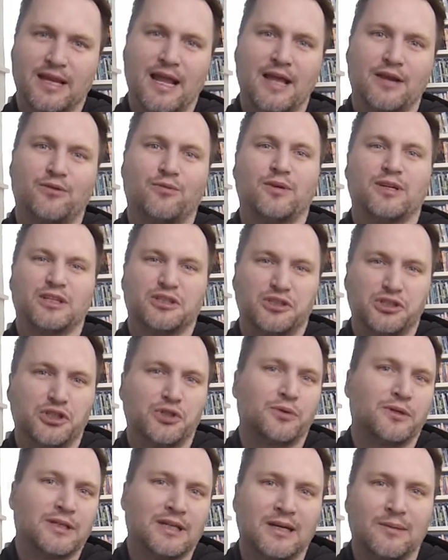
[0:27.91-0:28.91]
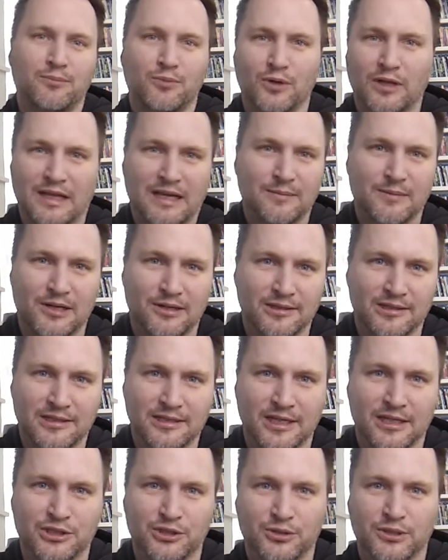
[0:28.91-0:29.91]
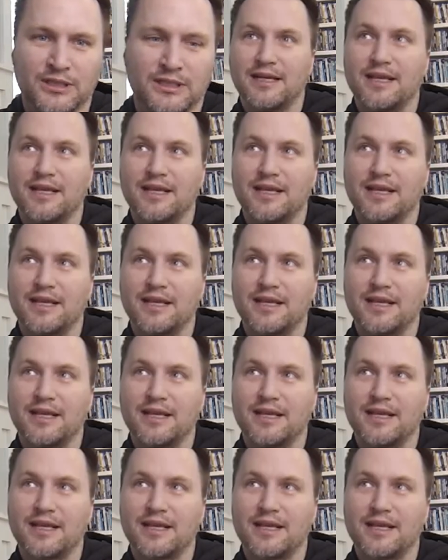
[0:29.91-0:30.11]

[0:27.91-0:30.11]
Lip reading: I don't want it showing up while I'm out of the country.